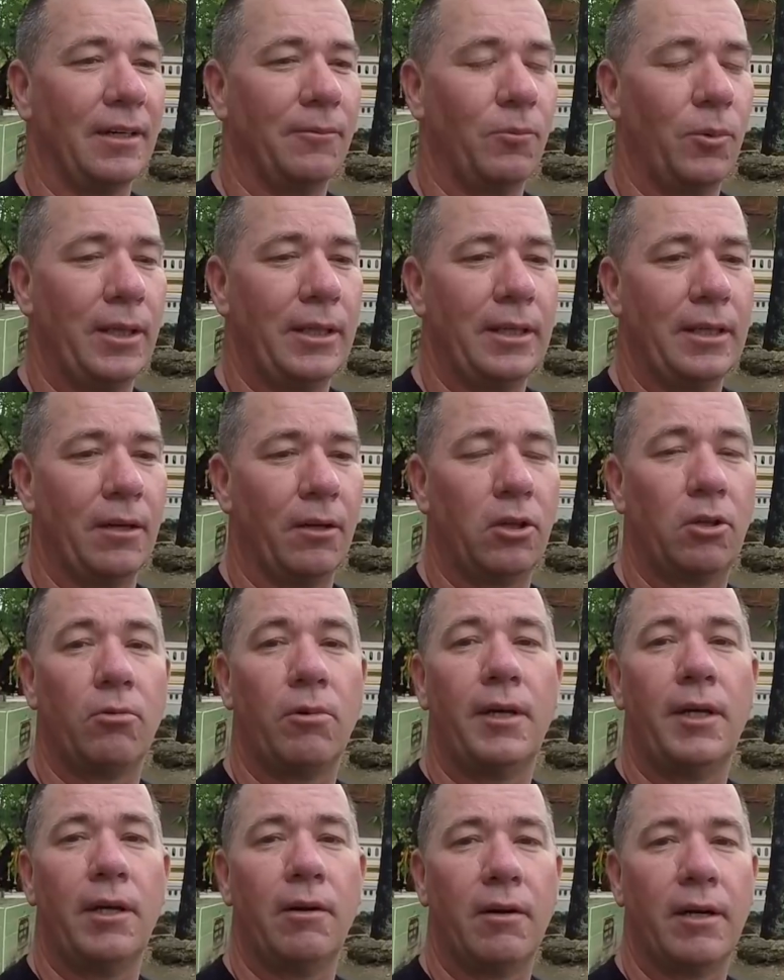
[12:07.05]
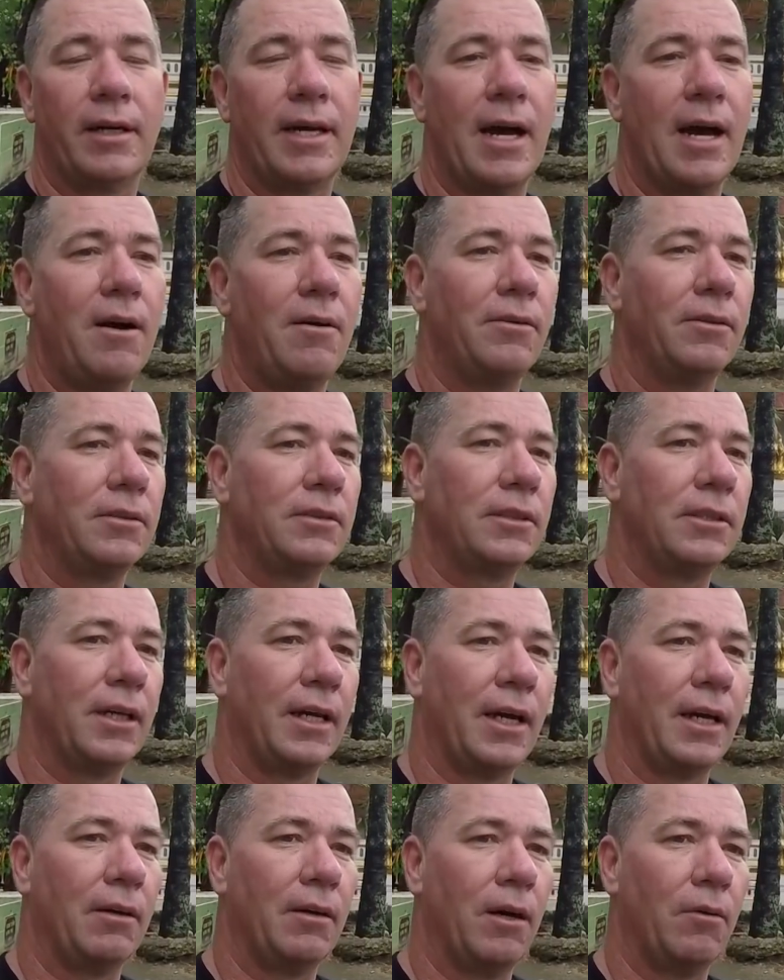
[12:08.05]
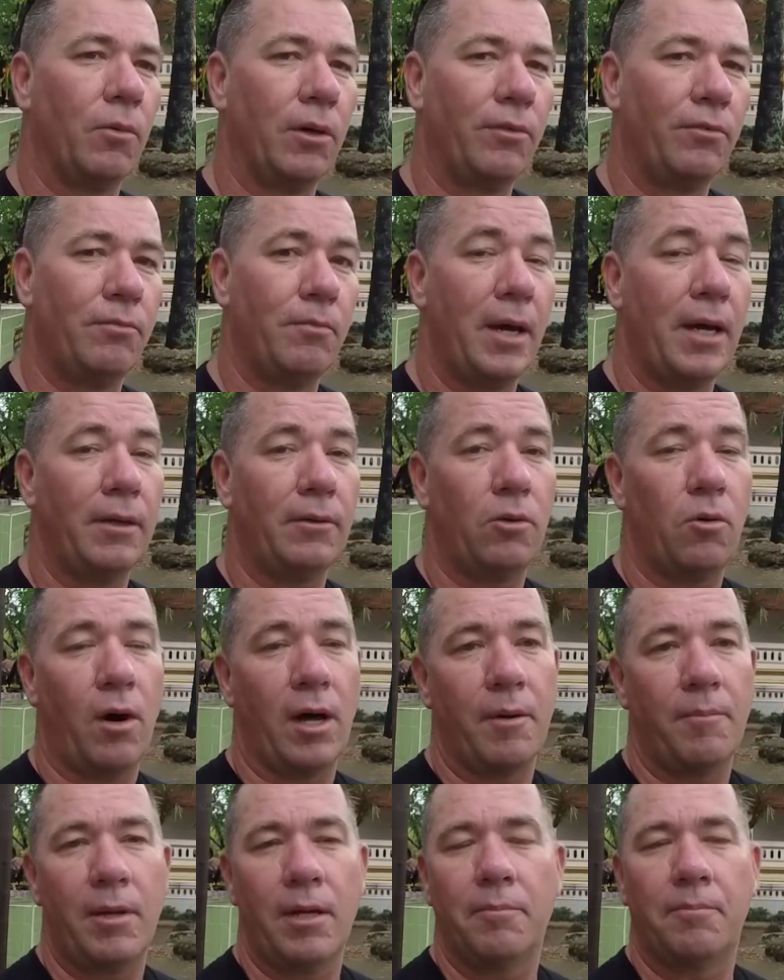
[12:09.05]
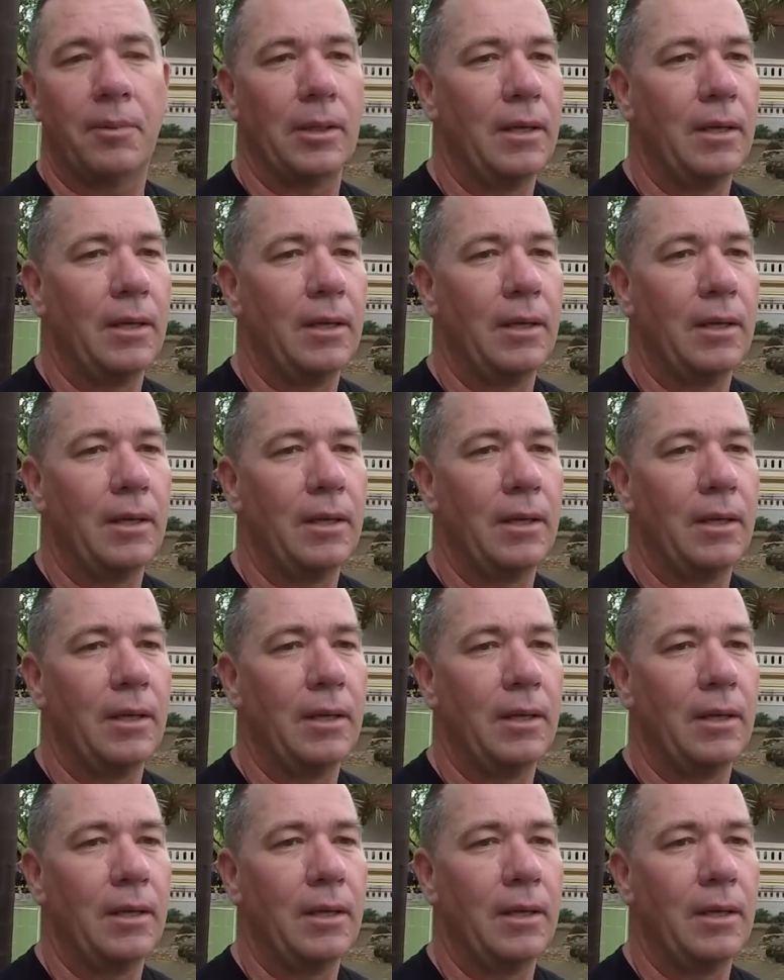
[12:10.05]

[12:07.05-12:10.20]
We did a 3-year account, and we've made quite a bit.